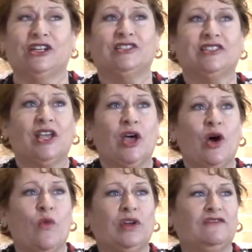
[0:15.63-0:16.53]
And it's
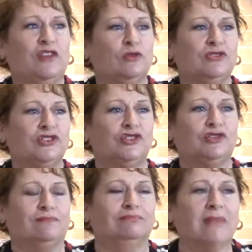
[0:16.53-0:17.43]
one of those,
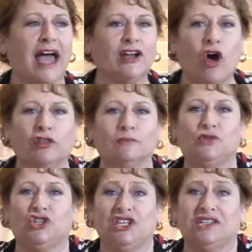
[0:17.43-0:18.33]
I call
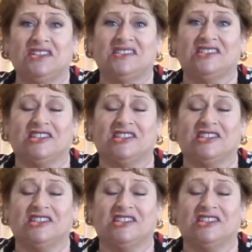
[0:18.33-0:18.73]
them genius